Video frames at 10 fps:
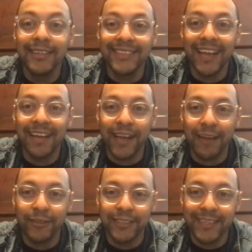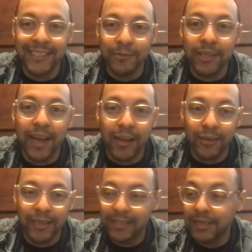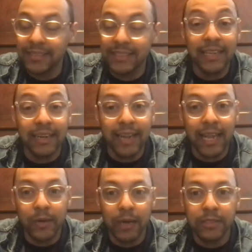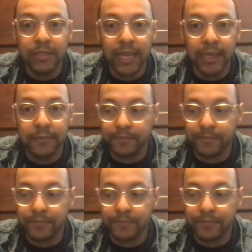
to have conversation with congregants because they didn't like what I was saying.